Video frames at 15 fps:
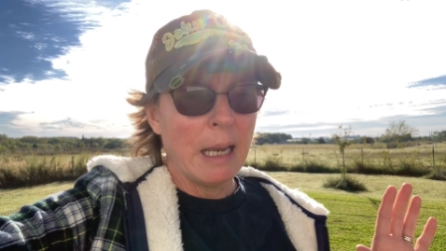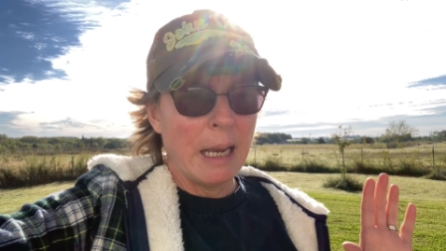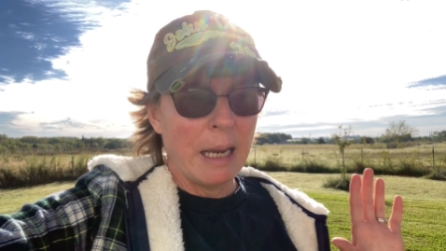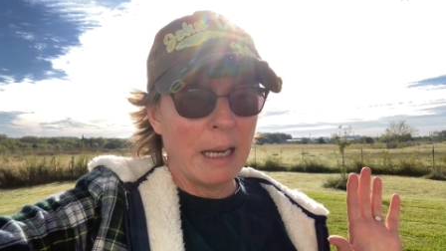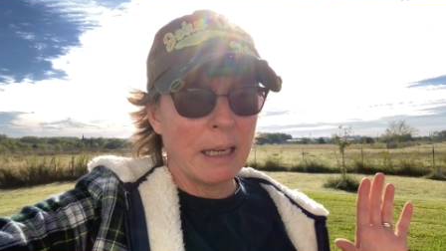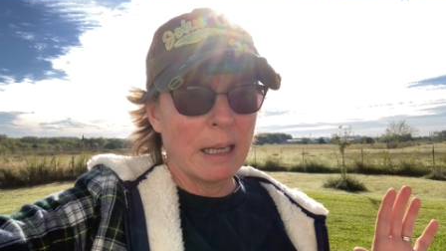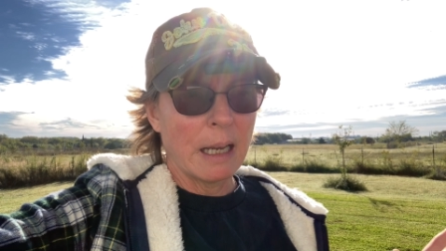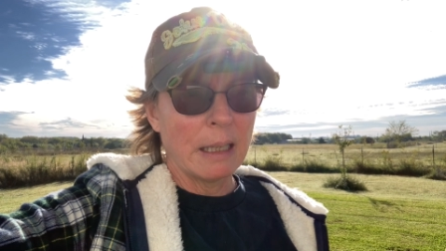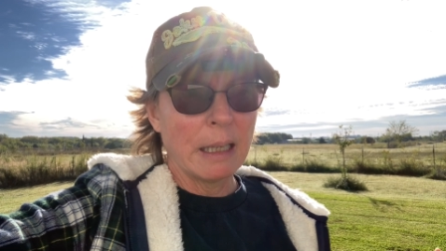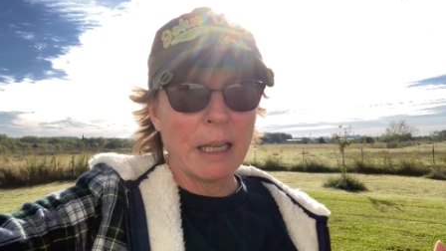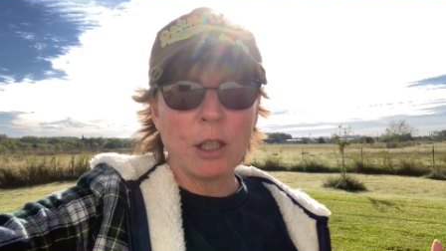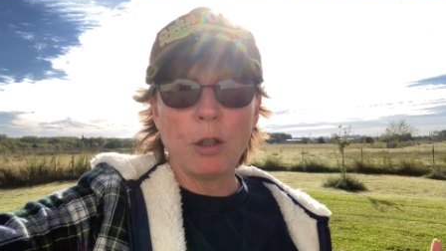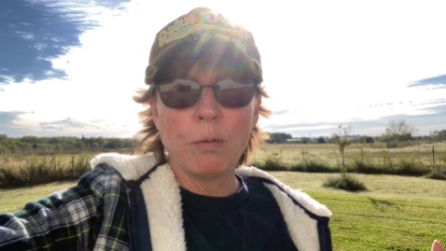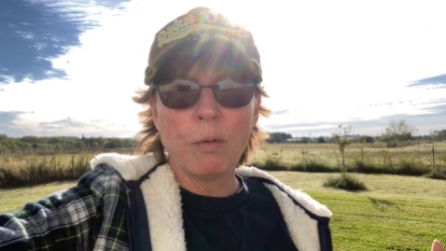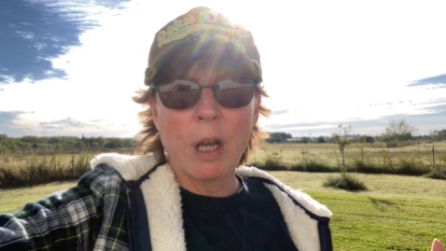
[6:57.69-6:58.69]
and uh,
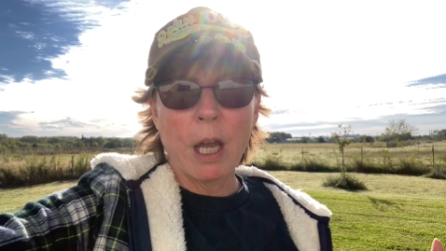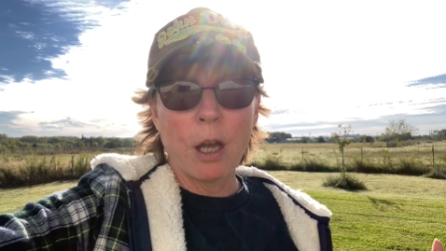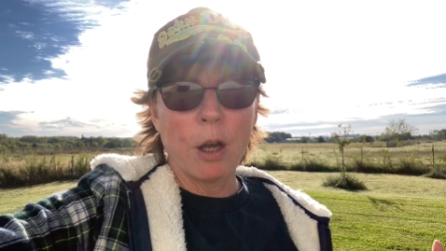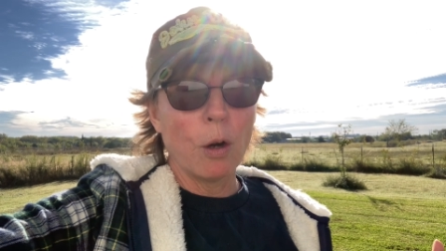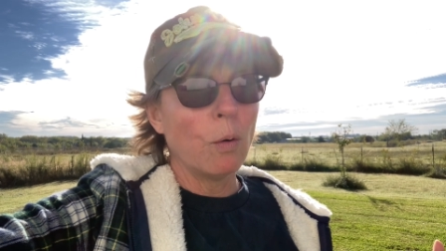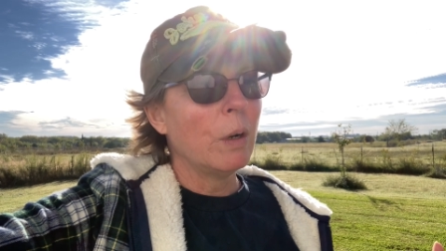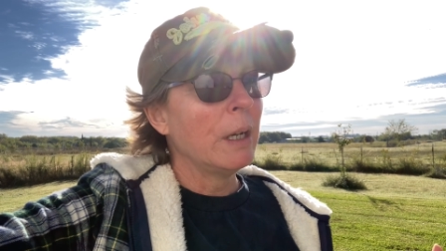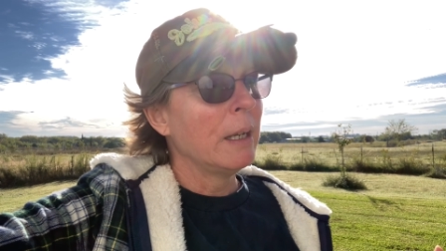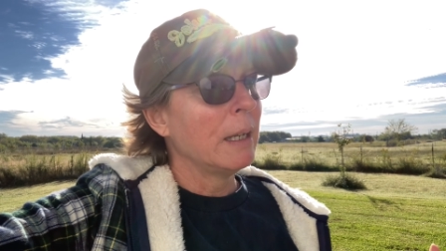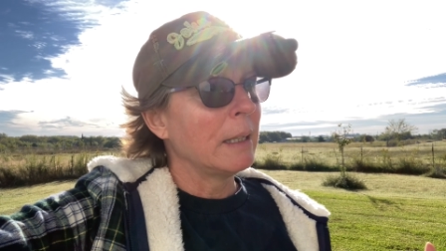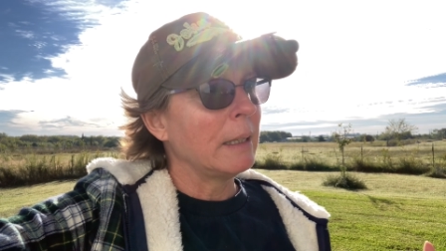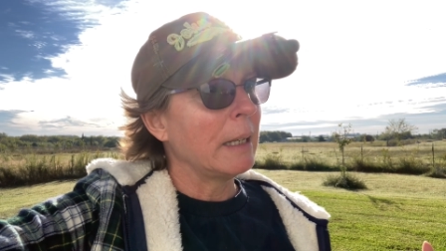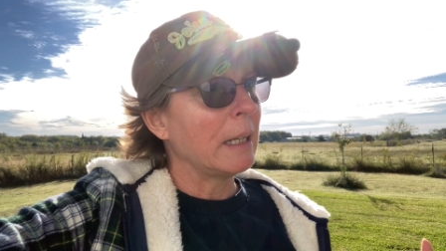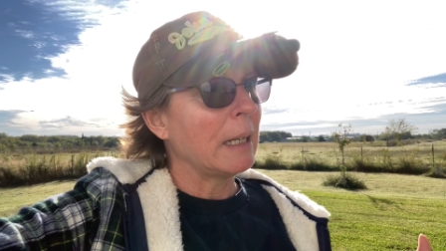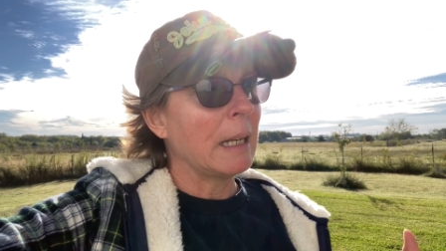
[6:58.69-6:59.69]
let you know
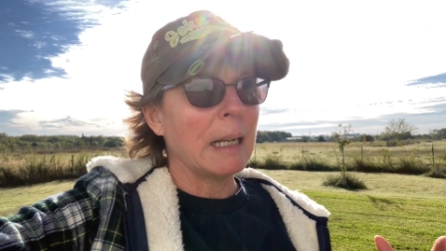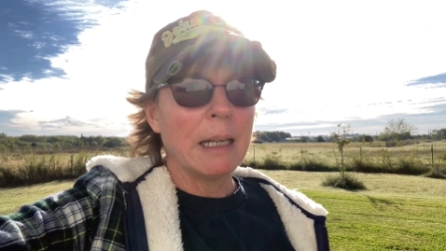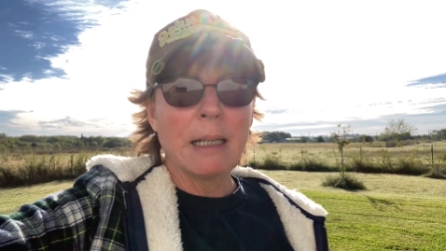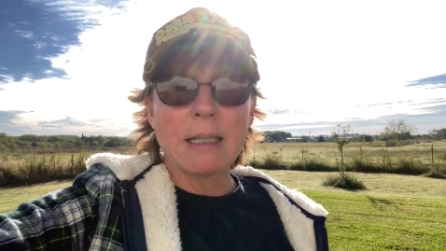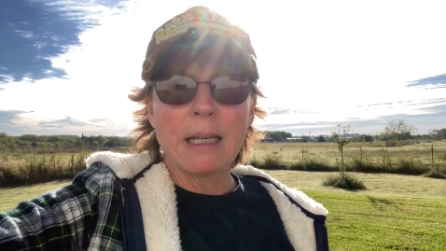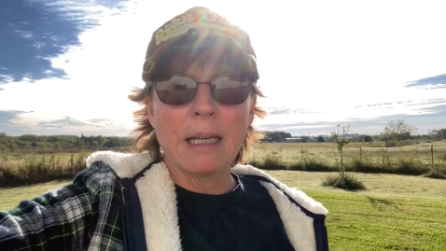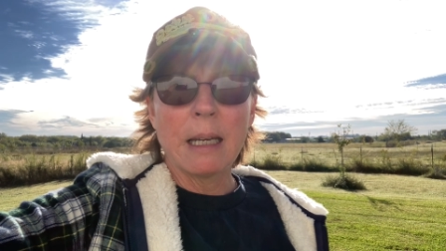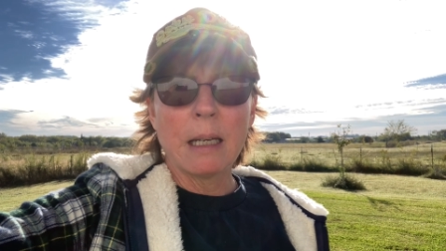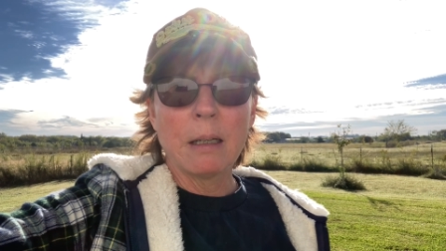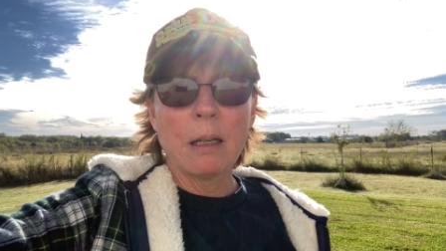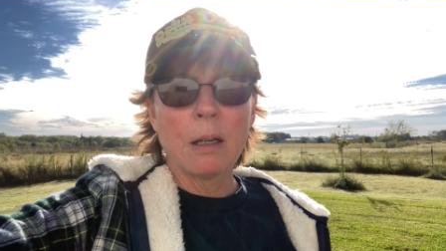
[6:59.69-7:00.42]
that it is in.